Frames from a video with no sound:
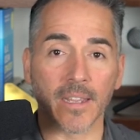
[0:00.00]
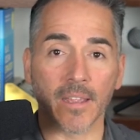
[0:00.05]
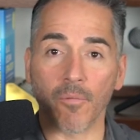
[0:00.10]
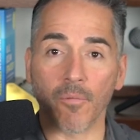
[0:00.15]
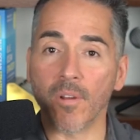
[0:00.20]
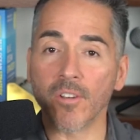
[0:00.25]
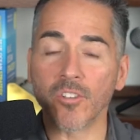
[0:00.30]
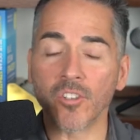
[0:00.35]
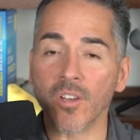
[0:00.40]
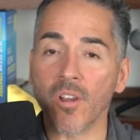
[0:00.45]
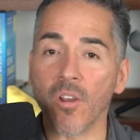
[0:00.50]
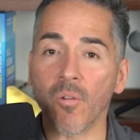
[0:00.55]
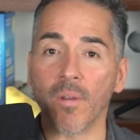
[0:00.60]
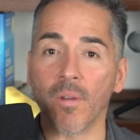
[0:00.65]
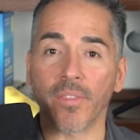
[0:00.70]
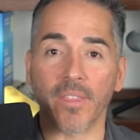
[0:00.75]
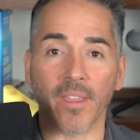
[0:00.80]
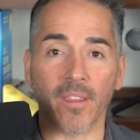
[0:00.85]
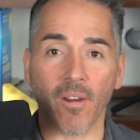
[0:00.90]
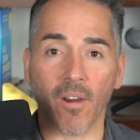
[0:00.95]
Once you know
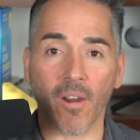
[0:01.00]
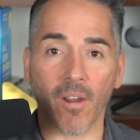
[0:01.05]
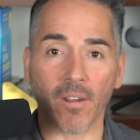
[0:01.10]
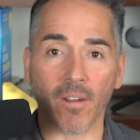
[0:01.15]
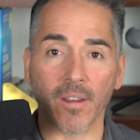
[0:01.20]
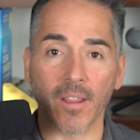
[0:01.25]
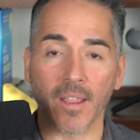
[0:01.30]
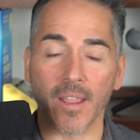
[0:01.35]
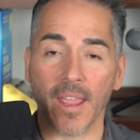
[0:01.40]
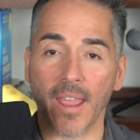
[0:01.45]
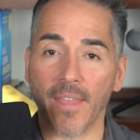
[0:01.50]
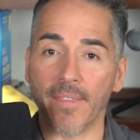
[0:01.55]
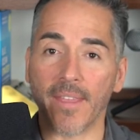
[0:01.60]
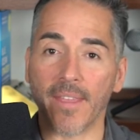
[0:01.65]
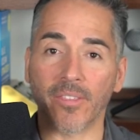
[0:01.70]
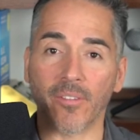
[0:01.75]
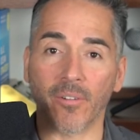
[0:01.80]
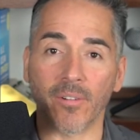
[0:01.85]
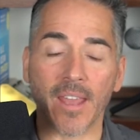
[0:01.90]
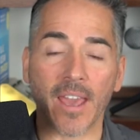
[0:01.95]
what they are and
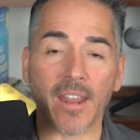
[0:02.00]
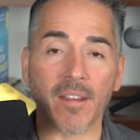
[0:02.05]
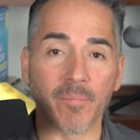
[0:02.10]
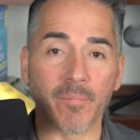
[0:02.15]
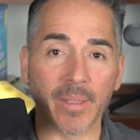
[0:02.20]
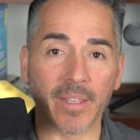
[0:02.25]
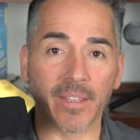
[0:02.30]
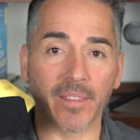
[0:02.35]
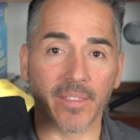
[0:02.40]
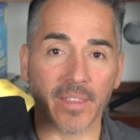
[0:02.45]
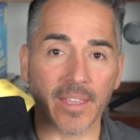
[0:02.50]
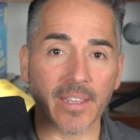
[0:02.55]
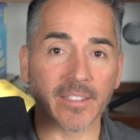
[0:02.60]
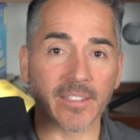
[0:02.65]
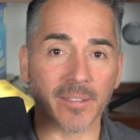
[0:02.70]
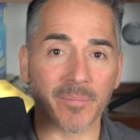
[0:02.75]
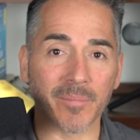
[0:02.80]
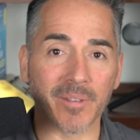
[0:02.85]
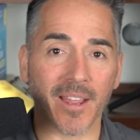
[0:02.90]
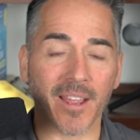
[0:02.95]
that they're not a big thing
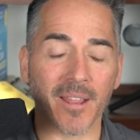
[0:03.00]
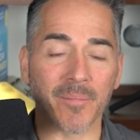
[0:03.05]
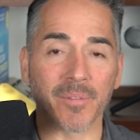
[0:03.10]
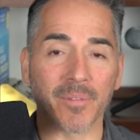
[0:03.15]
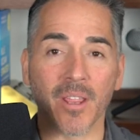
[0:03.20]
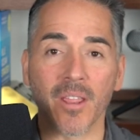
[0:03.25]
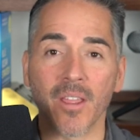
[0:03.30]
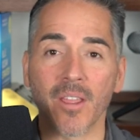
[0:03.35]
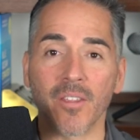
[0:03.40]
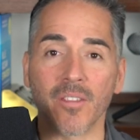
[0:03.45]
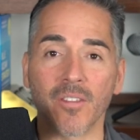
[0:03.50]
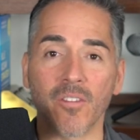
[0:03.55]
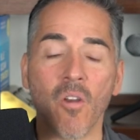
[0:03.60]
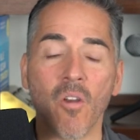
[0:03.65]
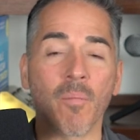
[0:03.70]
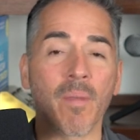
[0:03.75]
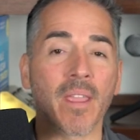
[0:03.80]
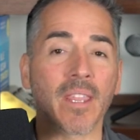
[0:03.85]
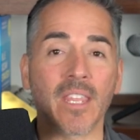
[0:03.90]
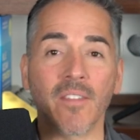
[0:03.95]
sometimes,
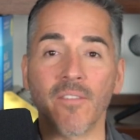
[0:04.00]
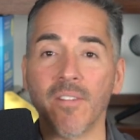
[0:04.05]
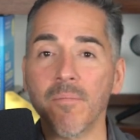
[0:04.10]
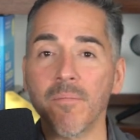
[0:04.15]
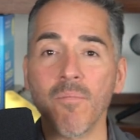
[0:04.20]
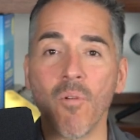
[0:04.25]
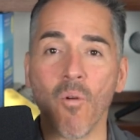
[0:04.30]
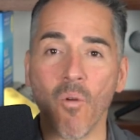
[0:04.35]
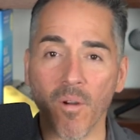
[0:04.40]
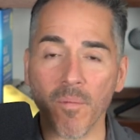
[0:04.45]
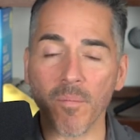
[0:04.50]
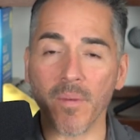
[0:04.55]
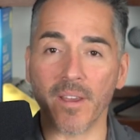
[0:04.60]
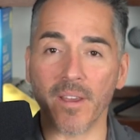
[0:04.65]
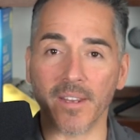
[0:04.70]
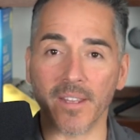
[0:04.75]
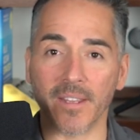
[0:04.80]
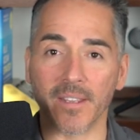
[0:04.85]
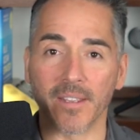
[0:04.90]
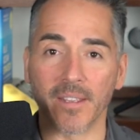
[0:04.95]
you'll make even more
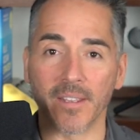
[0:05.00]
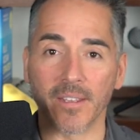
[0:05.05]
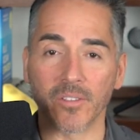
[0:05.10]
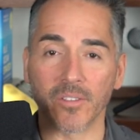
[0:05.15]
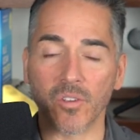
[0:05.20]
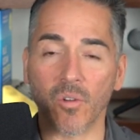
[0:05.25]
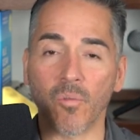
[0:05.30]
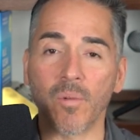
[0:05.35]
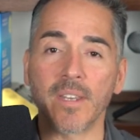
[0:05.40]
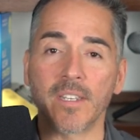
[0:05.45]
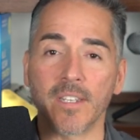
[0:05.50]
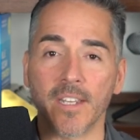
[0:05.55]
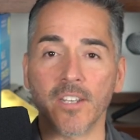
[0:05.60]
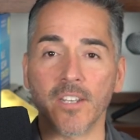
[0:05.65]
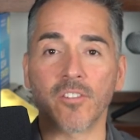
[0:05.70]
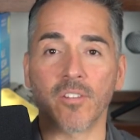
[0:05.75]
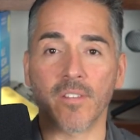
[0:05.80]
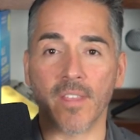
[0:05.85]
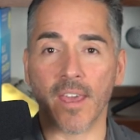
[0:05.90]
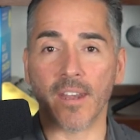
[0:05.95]
money. So we
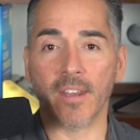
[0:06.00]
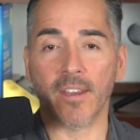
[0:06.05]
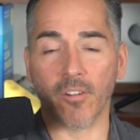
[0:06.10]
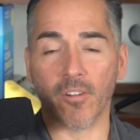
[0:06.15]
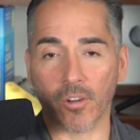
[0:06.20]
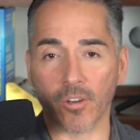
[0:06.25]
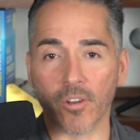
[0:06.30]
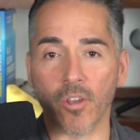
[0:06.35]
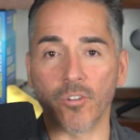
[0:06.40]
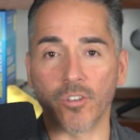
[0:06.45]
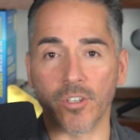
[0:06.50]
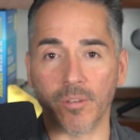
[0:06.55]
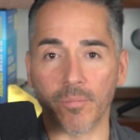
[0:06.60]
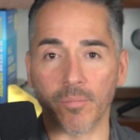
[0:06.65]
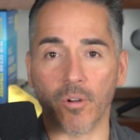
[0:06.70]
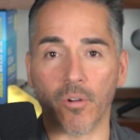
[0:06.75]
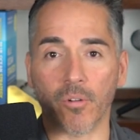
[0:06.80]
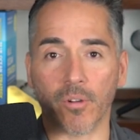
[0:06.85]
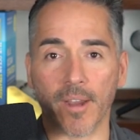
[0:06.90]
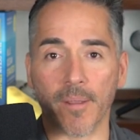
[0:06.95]
teach you that in our coaching
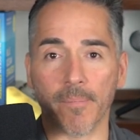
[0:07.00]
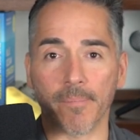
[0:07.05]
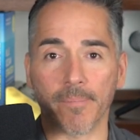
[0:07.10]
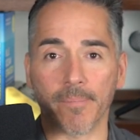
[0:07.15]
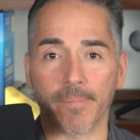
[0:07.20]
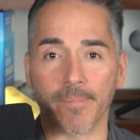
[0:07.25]
program.